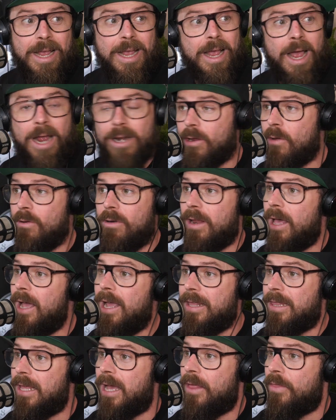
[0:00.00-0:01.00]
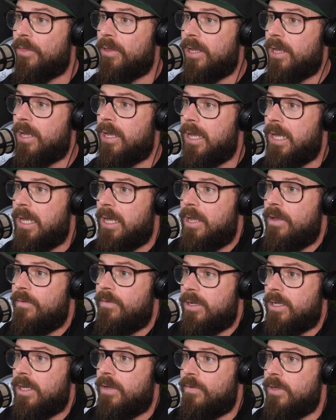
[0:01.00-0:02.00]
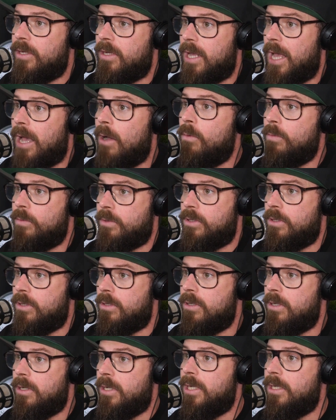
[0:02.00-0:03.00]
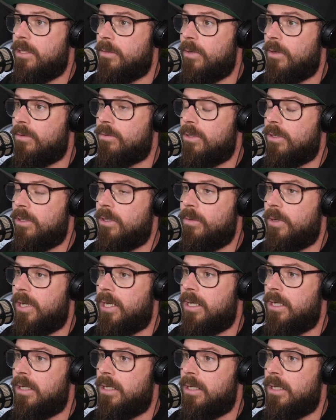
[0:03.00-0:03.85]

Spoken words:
I don't like that. I think if it helps you, you need to be able to do it.